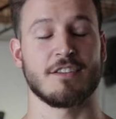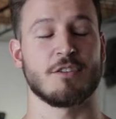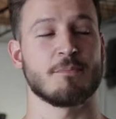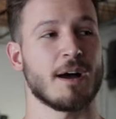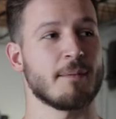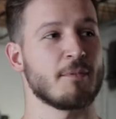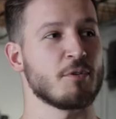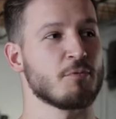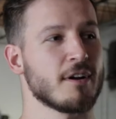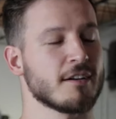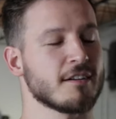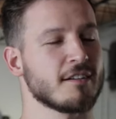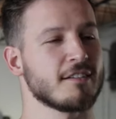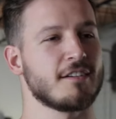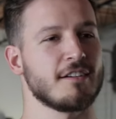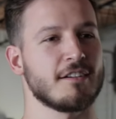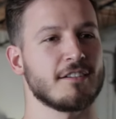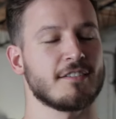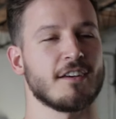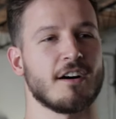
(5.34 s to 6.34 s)
you might be wondering
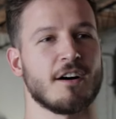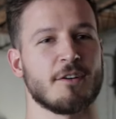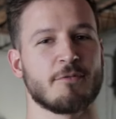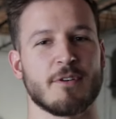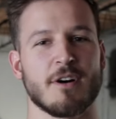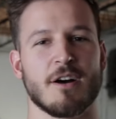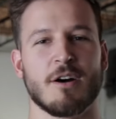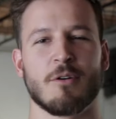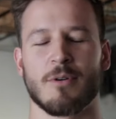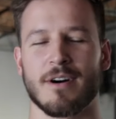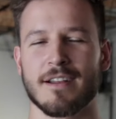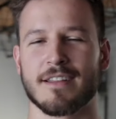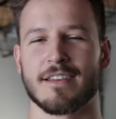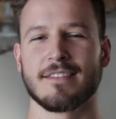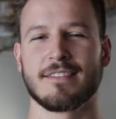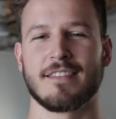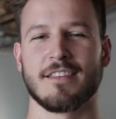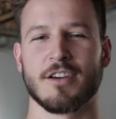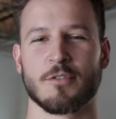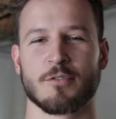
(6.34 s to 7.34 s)
to yourself, what
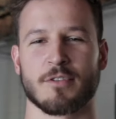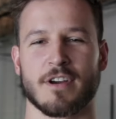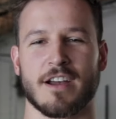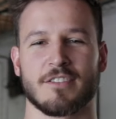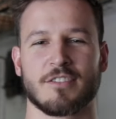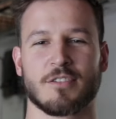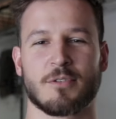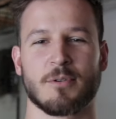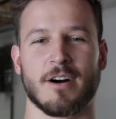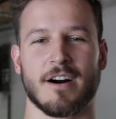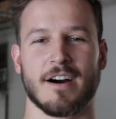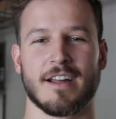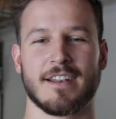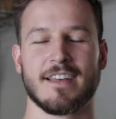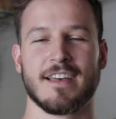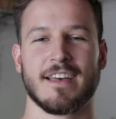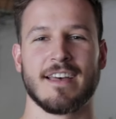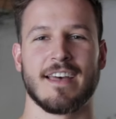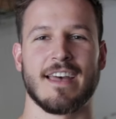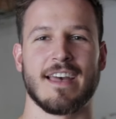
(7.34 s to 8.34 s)
is the overhead squat?
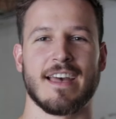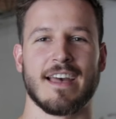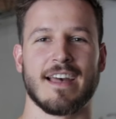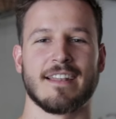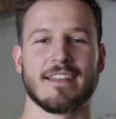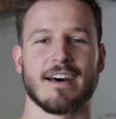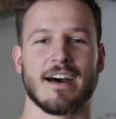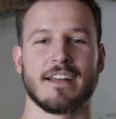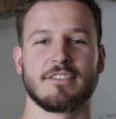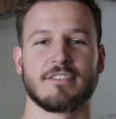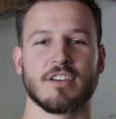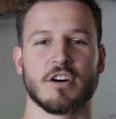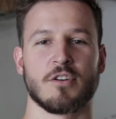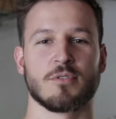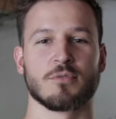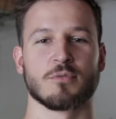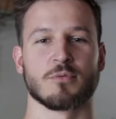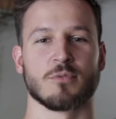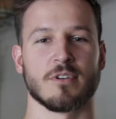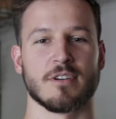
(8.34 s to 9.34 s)
And I
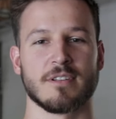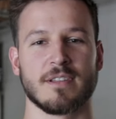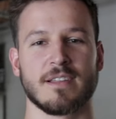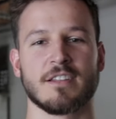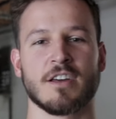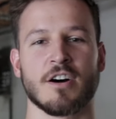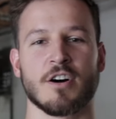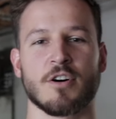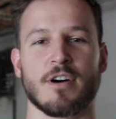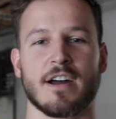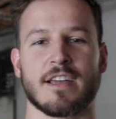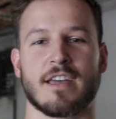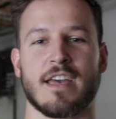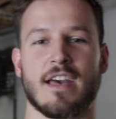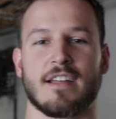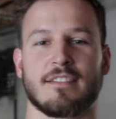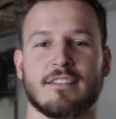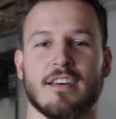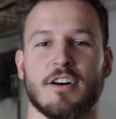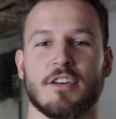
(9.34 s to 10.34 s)
don't really know. I
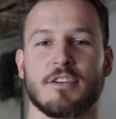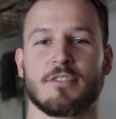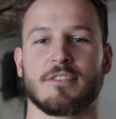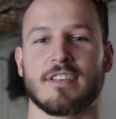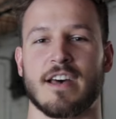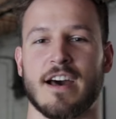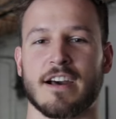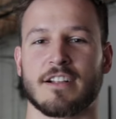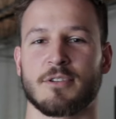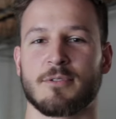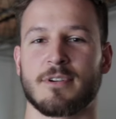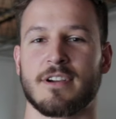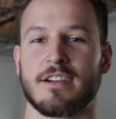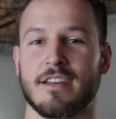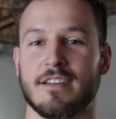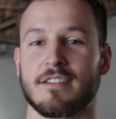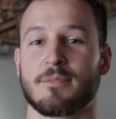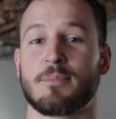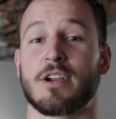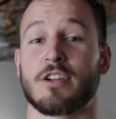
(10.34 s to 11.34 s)
can't tell you exactly what it
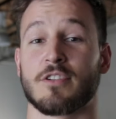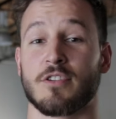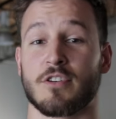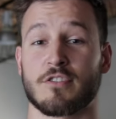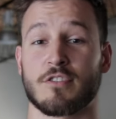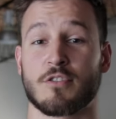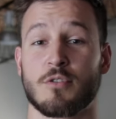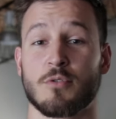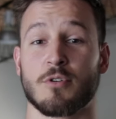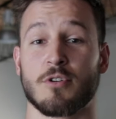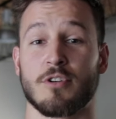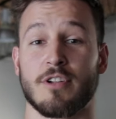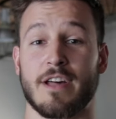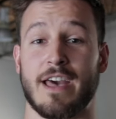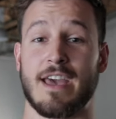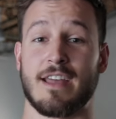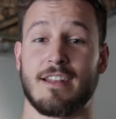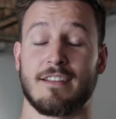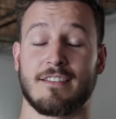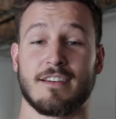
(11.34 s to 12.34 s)
is, but it looks cool
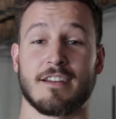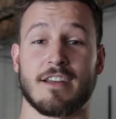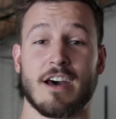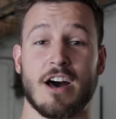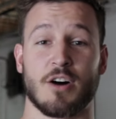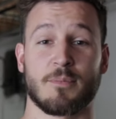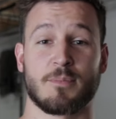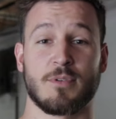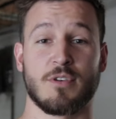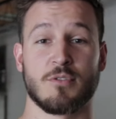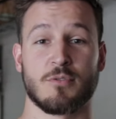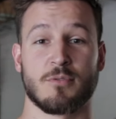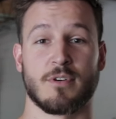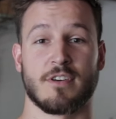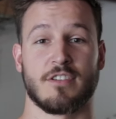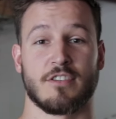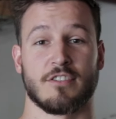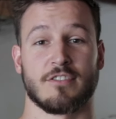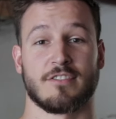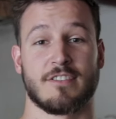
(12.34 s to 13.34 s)
and it's gonna help you
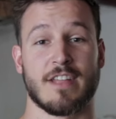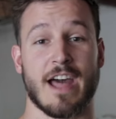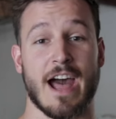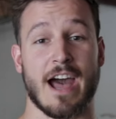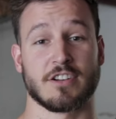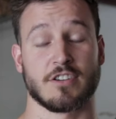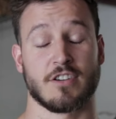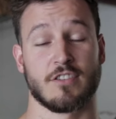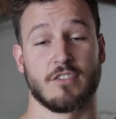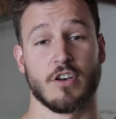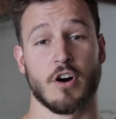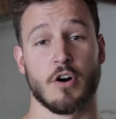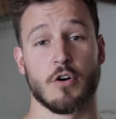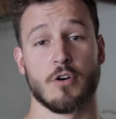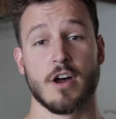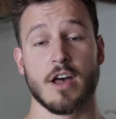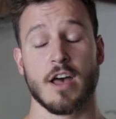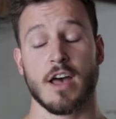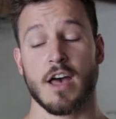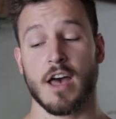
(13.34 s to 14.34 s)
with your snatch. So